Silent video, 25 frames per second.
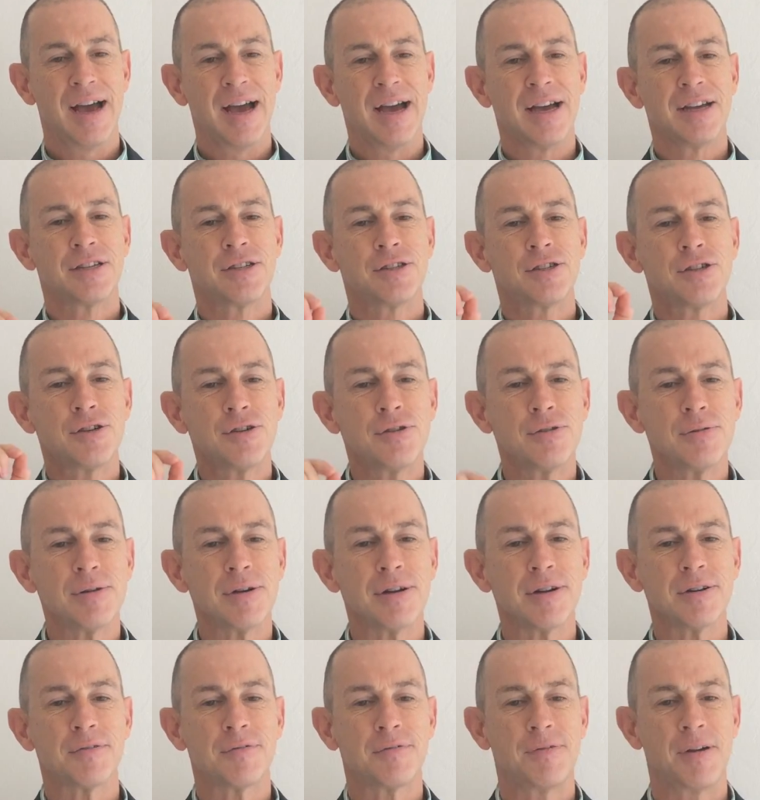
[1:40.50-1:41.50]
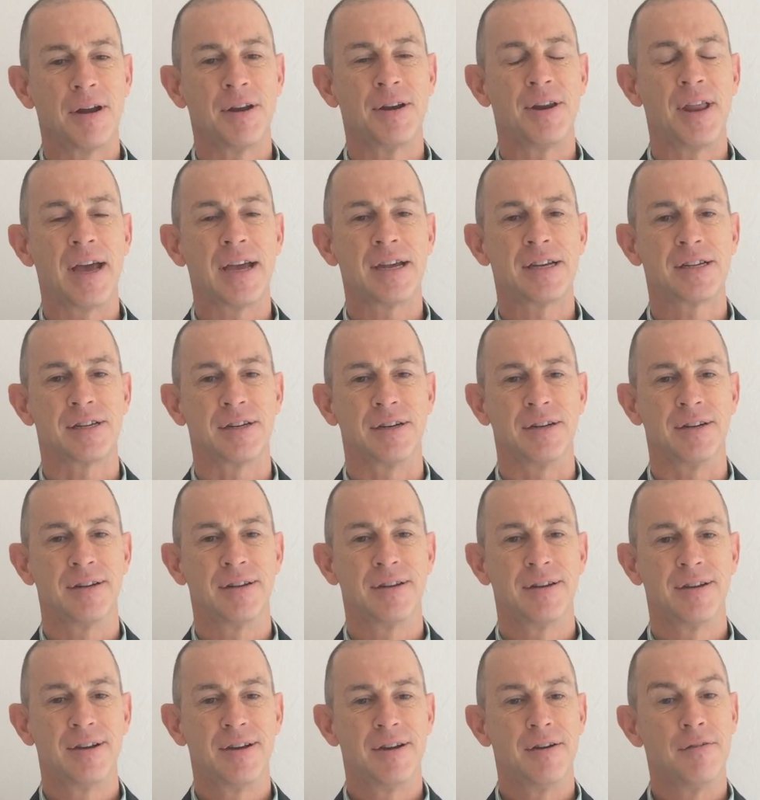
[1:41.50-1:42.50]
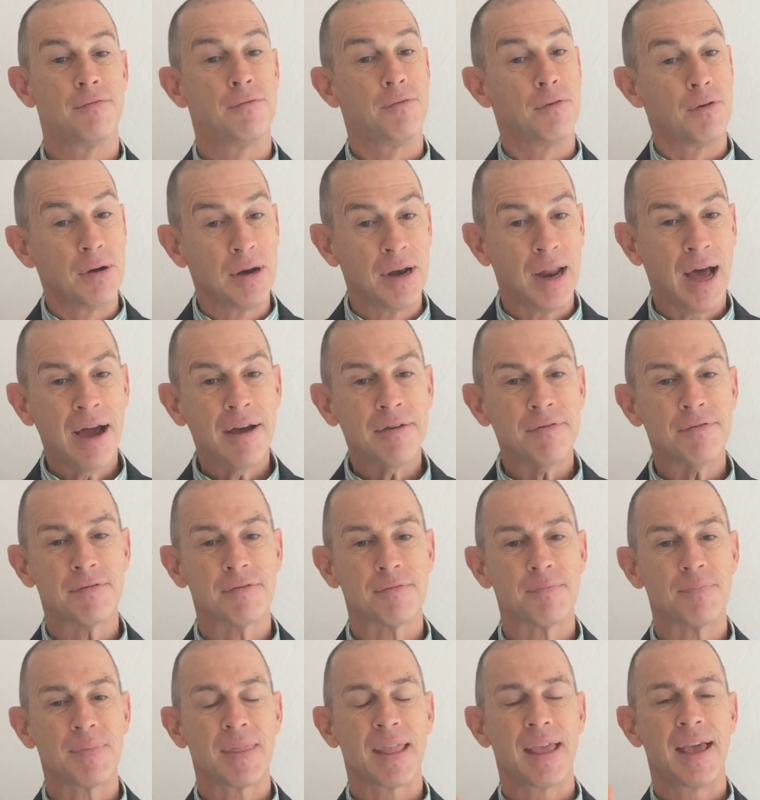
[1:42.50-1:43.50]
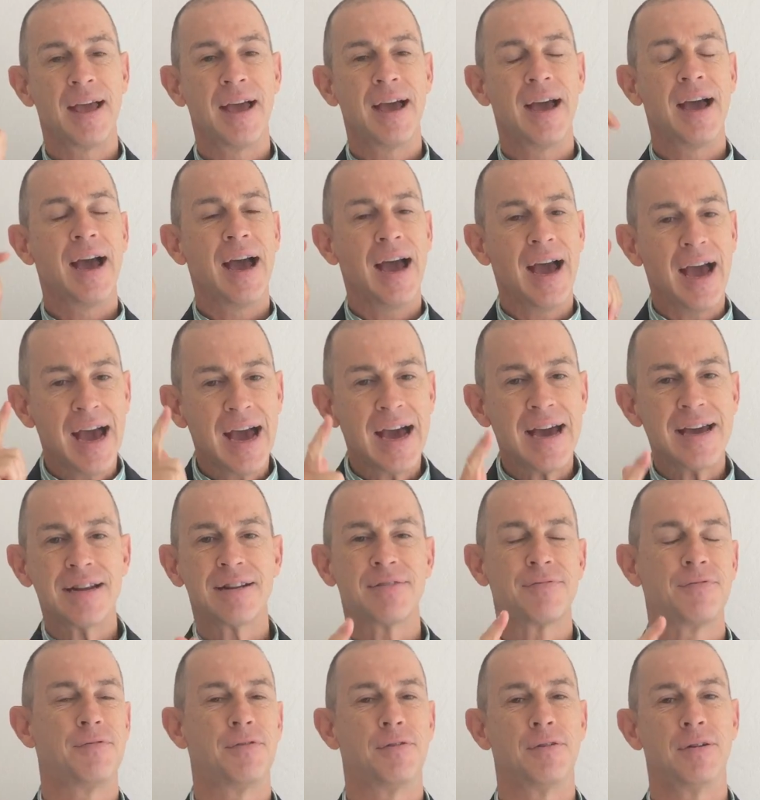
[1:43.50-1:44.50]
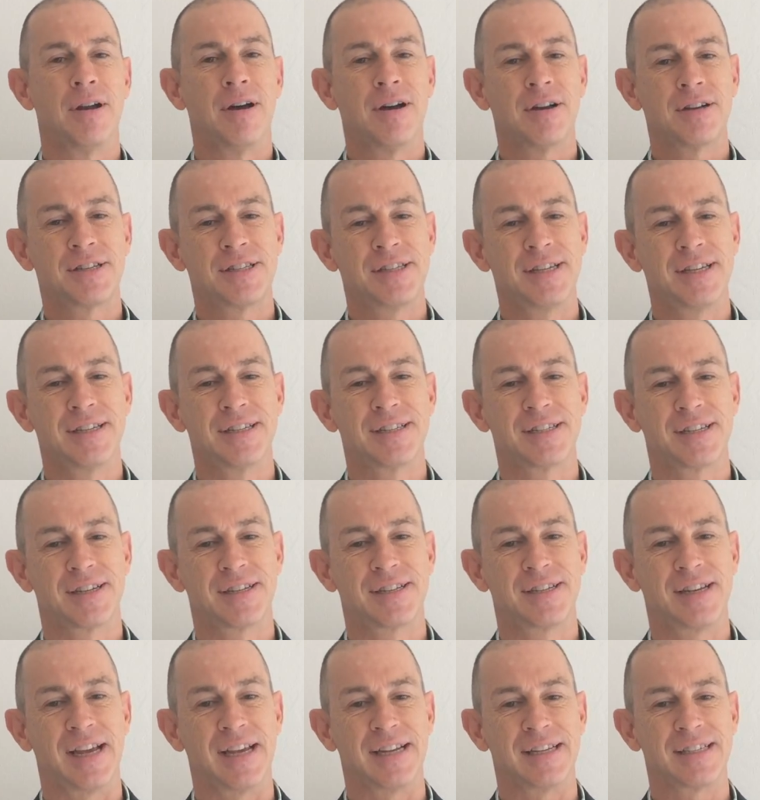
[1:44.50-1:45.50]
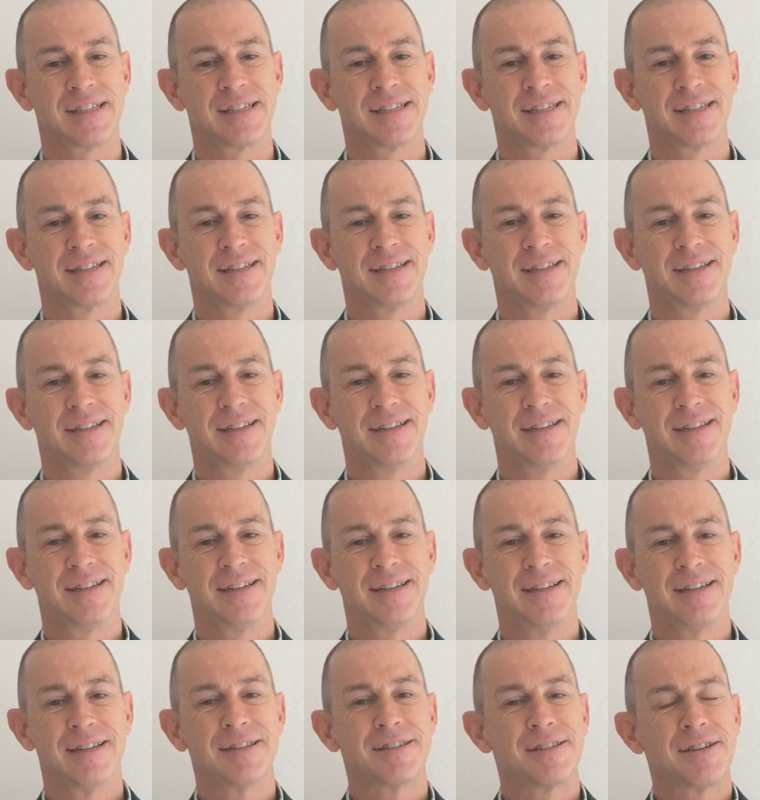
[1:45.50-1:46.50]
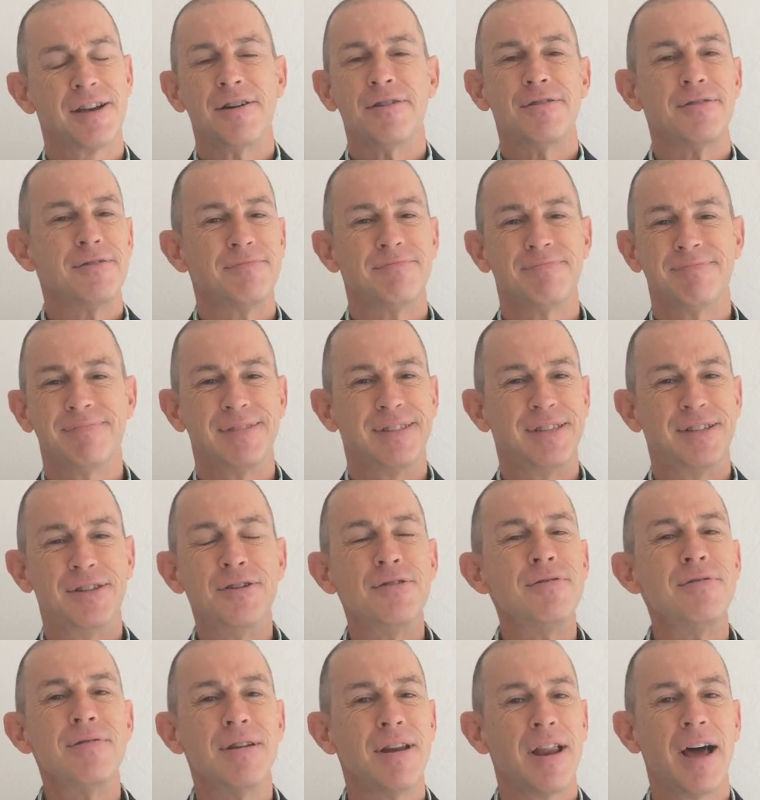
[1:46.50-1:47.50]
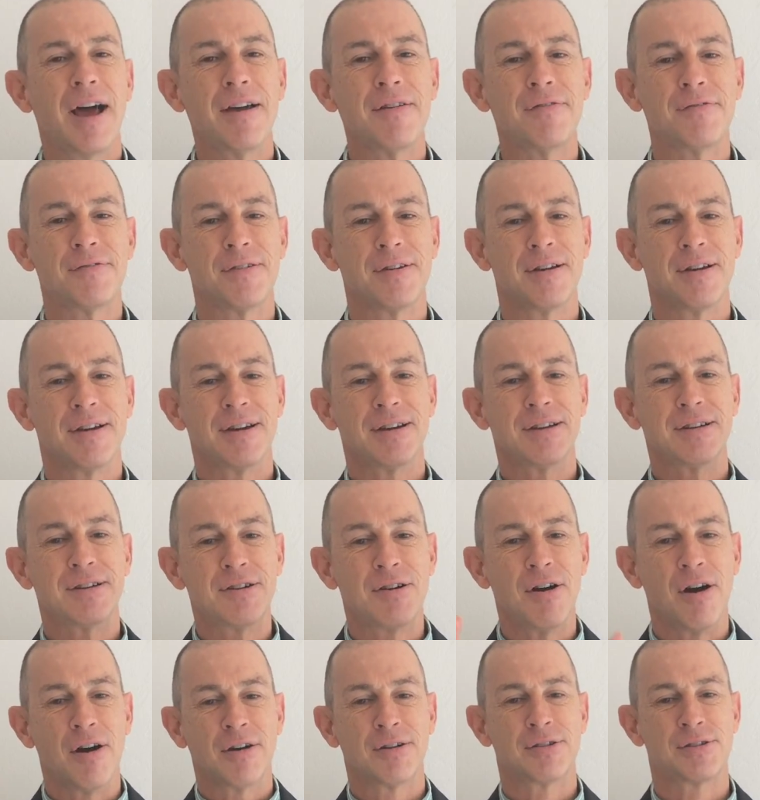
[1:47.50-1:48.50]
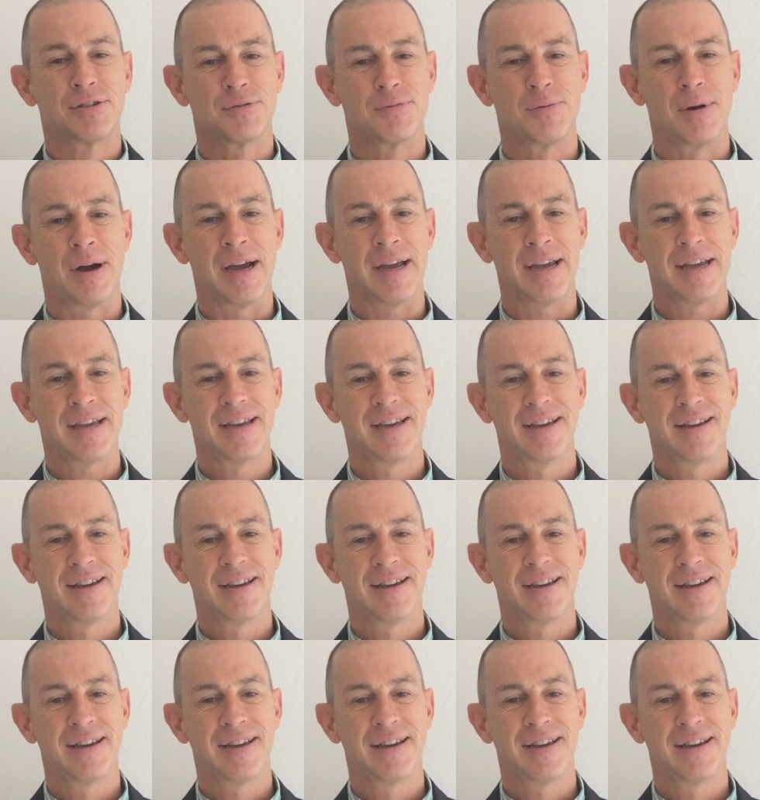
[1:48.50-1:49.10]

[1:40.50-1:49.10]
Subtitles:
a sure foundation for life and for lasting success. So do life God's way,